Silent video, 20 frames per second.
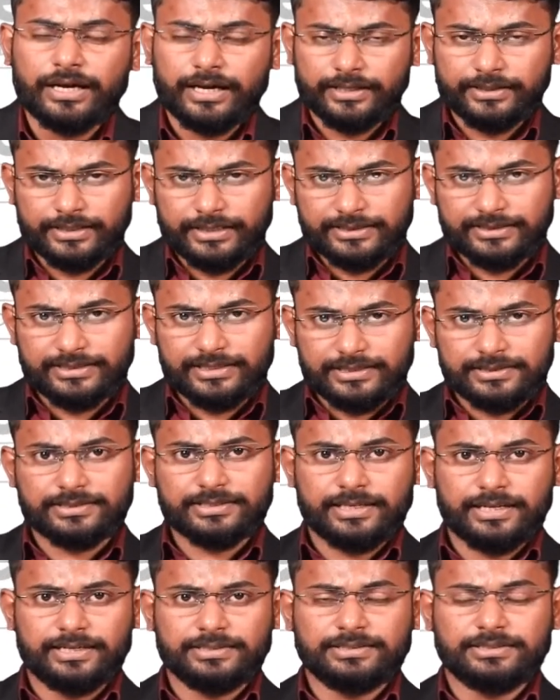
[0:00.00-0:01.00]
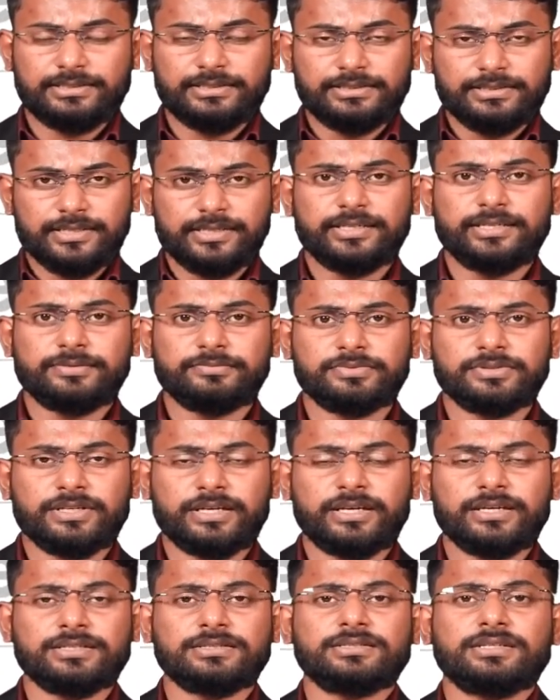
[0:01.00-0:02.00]
and in this case, in Ethereum's
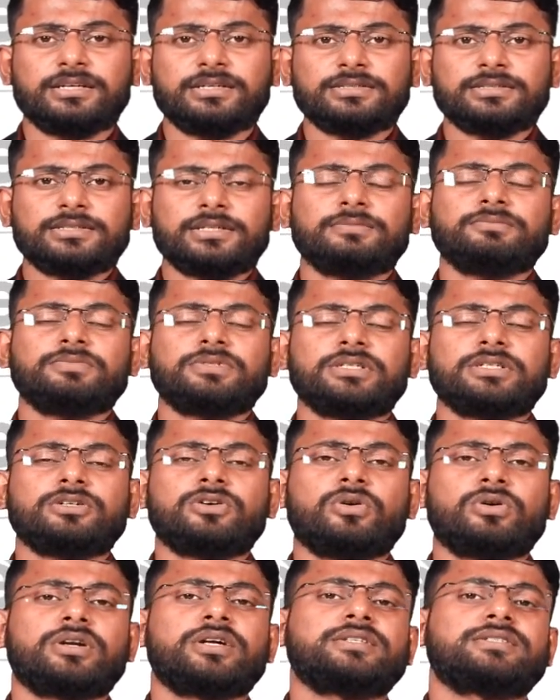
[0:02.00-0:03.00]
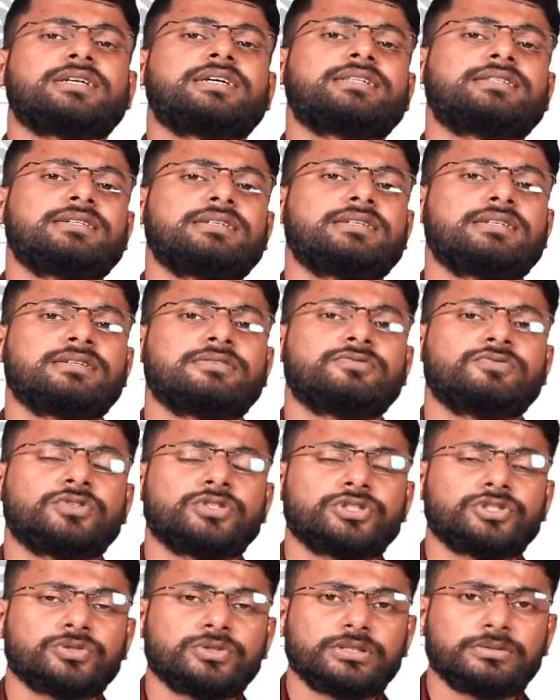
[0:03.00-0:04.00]
case, there is something called as Ethereum
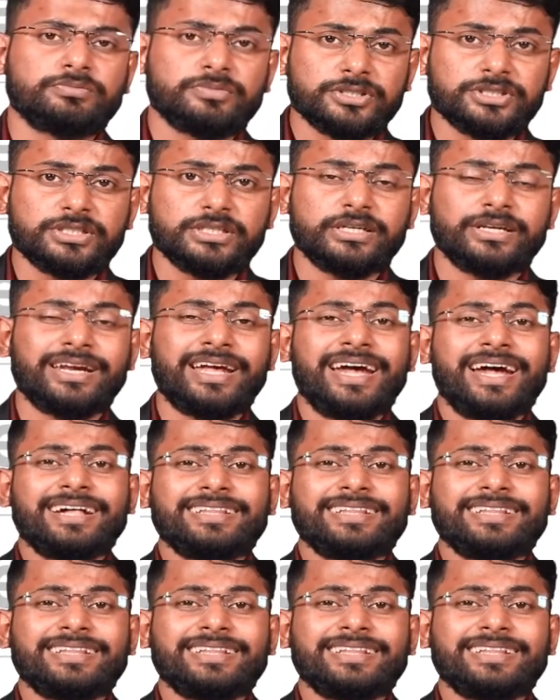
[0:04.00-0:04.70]
Virtual Machine.